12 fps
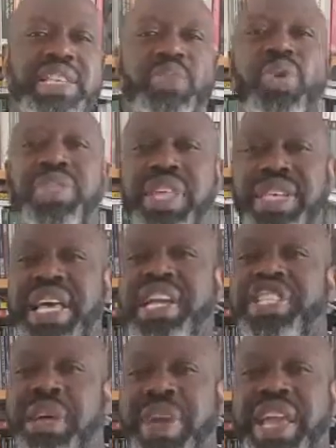What this
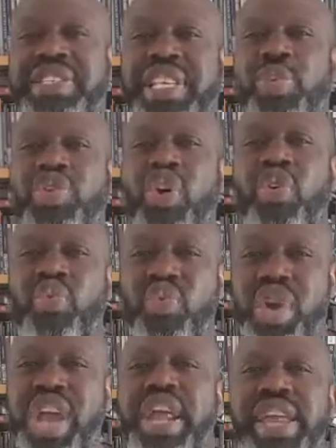actually means is we're not
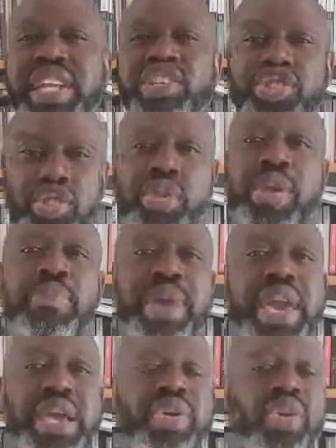really truly
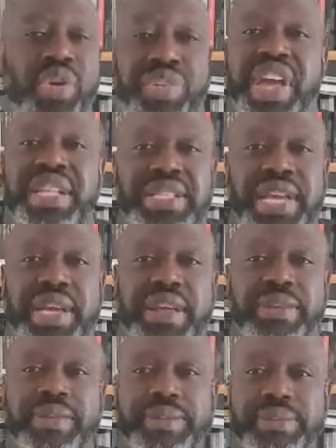being authentic,
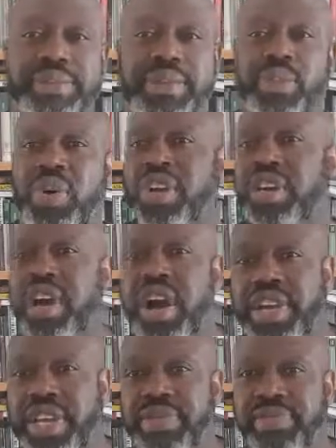one could
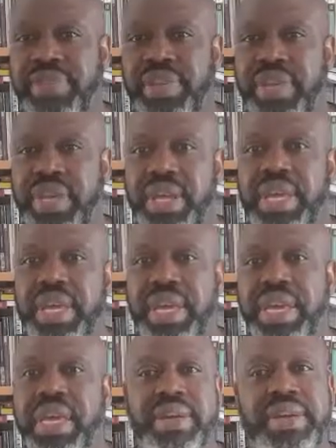argue.
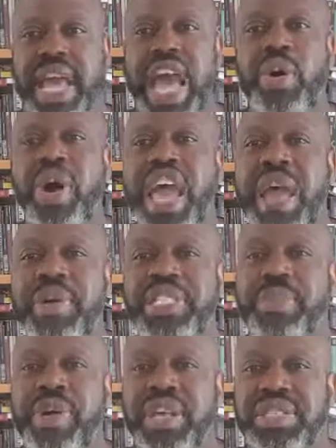How I am as
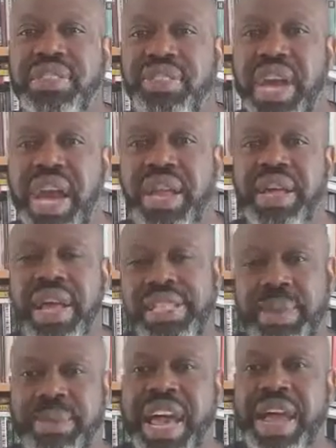a person of color, as
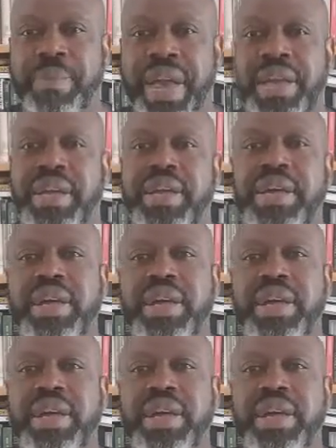a black man,